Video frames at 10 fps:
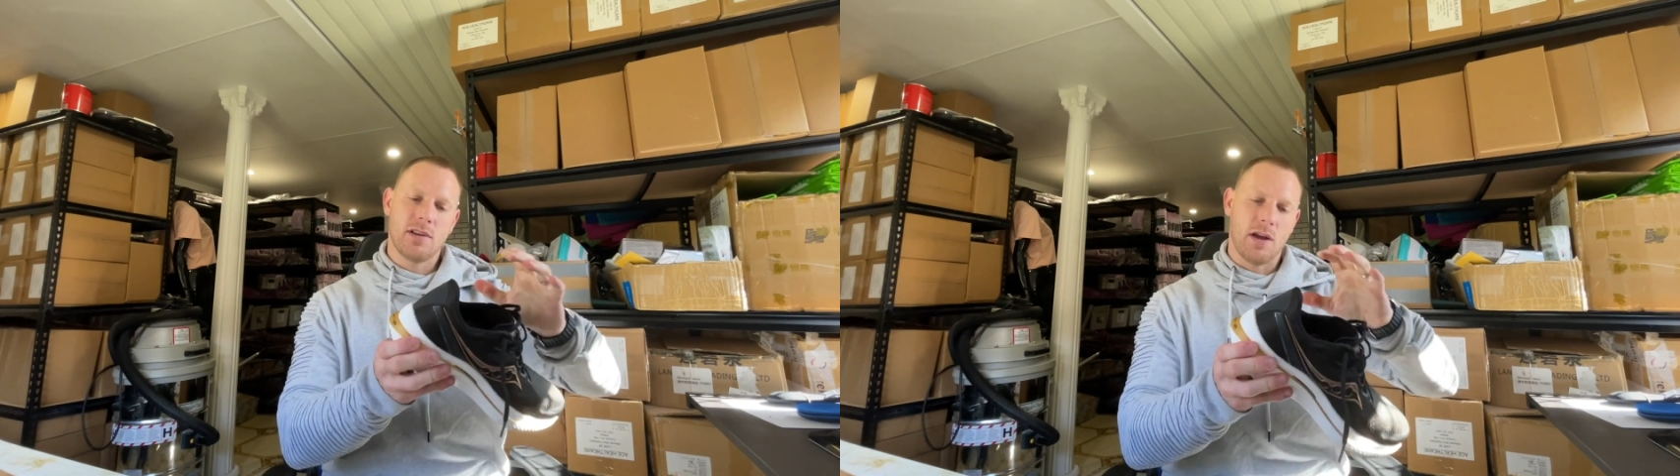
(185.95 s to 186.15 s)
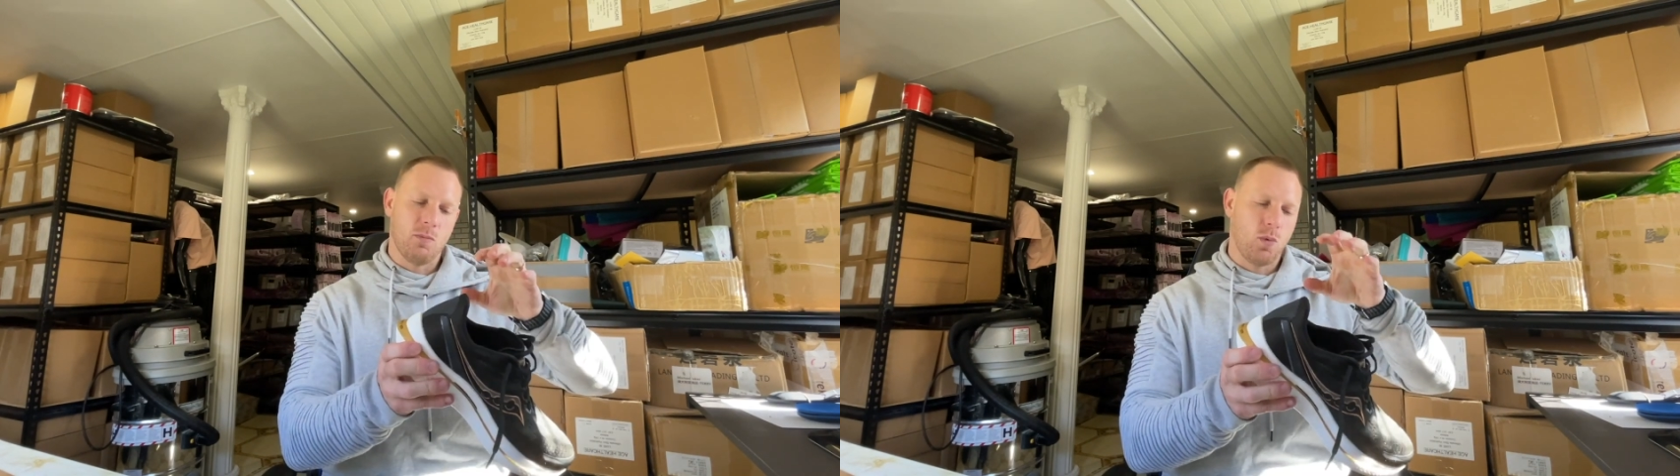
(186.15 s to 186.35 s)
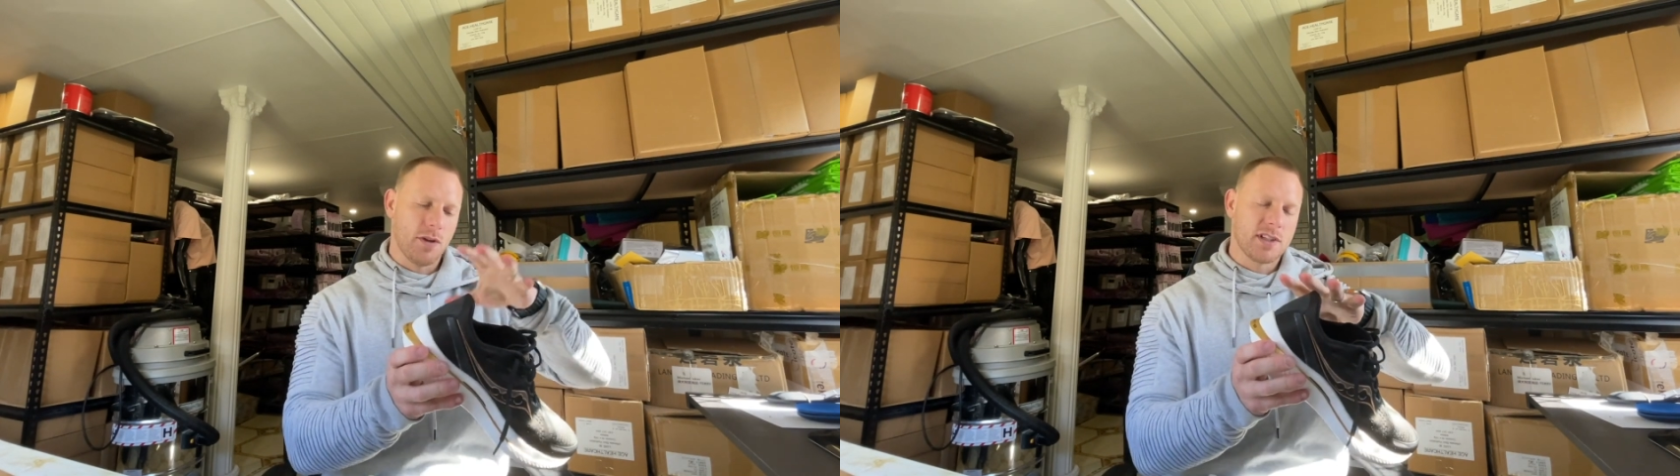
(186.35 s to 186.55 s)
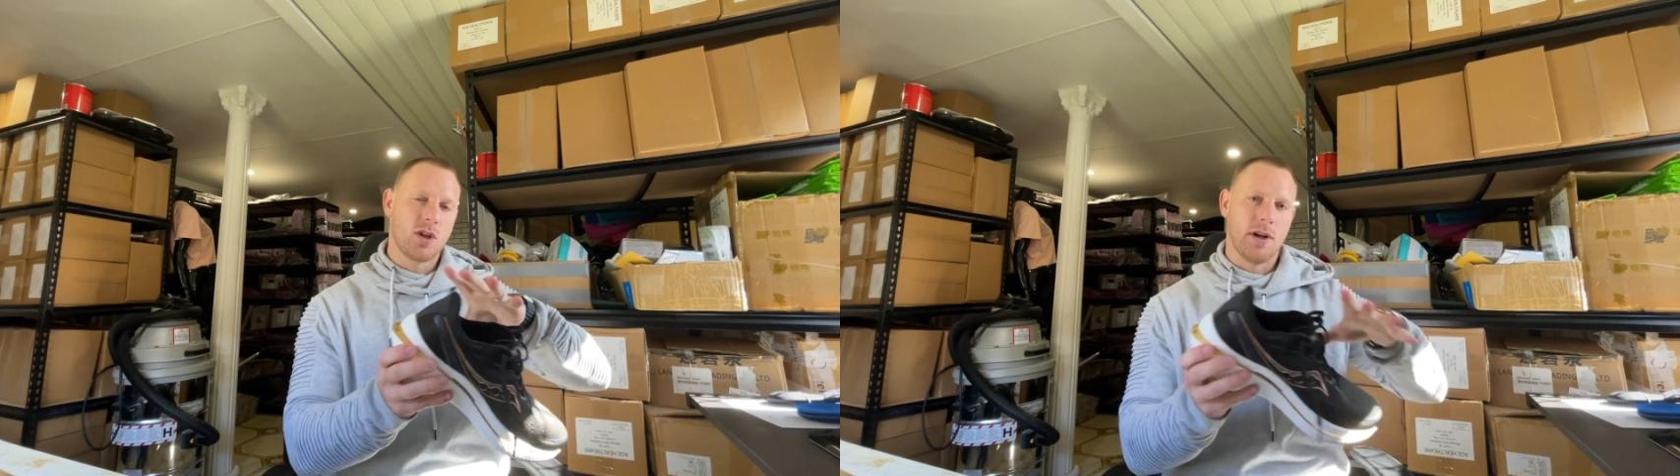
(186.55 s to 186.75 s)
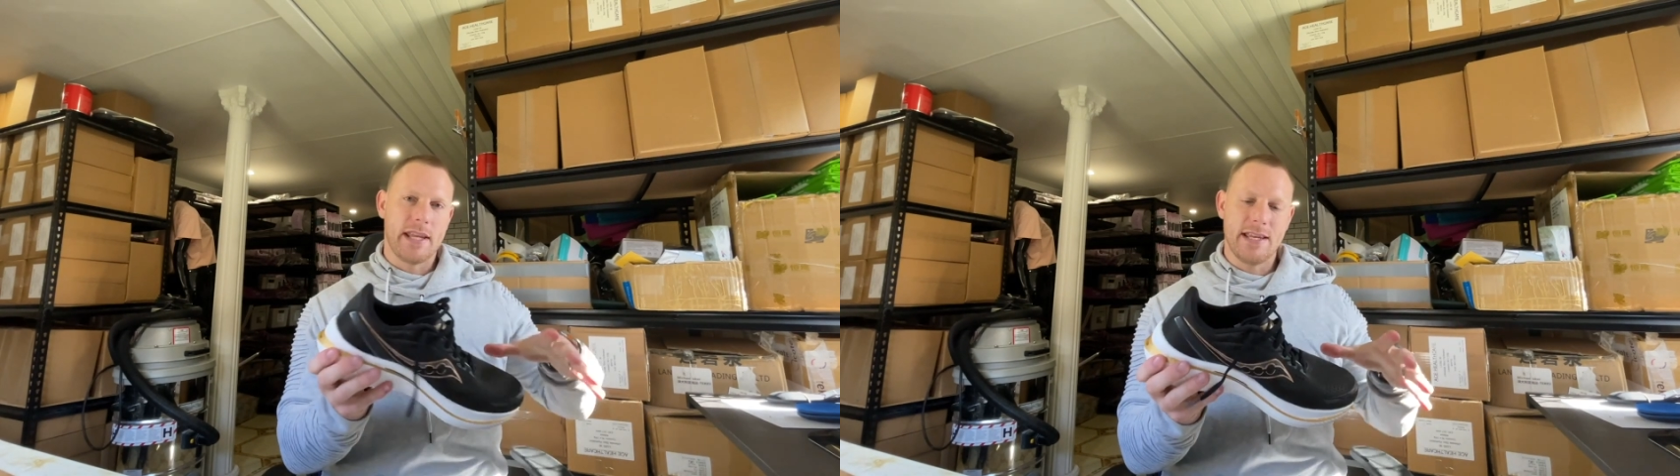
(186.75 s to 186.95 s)
and what's
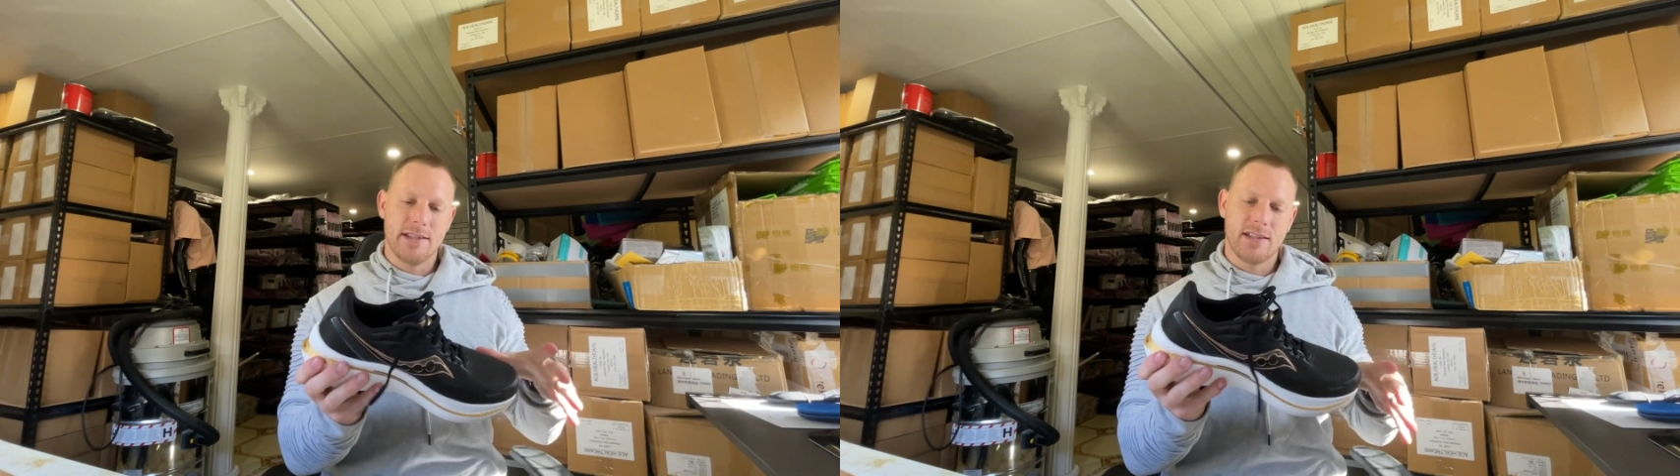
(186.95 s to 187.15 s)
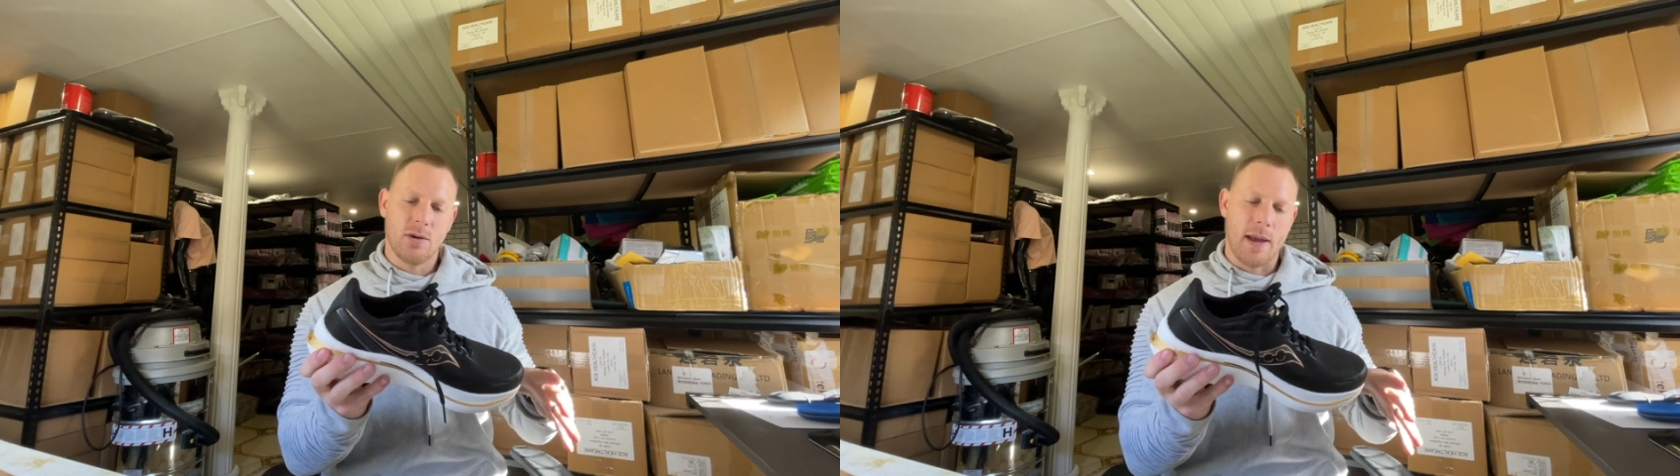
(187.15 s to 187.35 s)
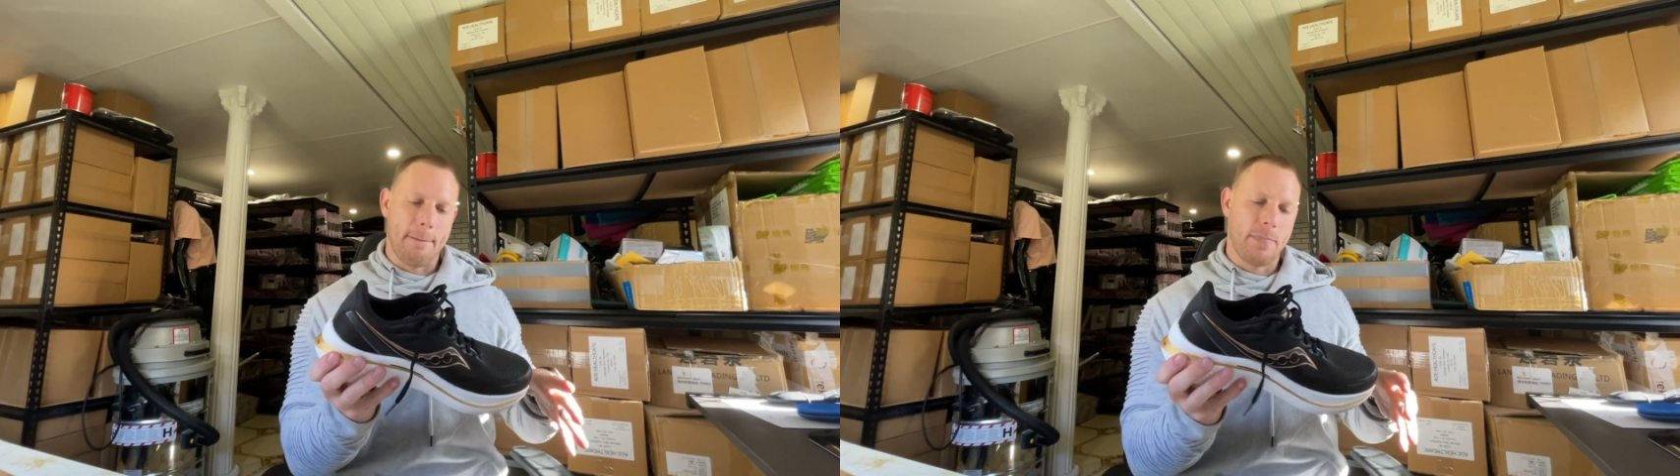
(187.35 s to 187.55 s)
gone into it,